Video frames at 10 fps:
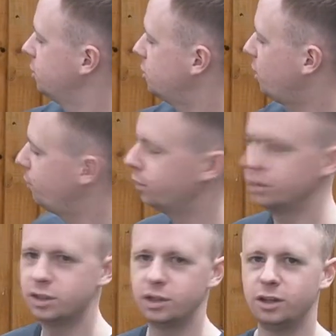stuff
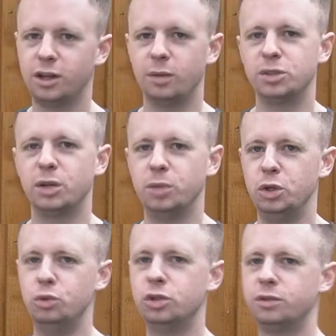that comes up
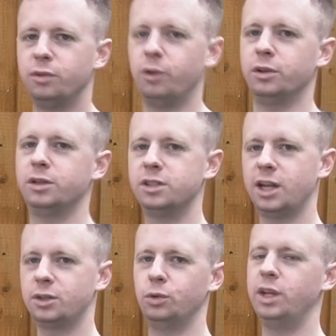used on
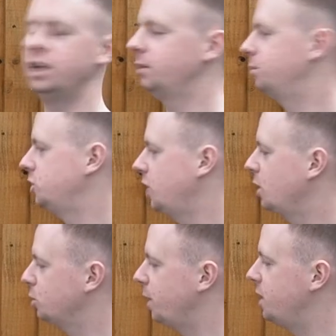tactical gear
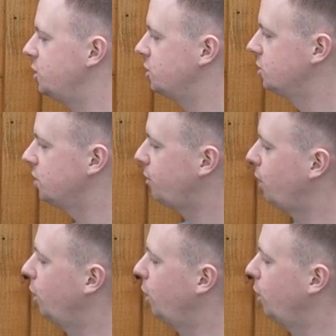sales pages and stuff,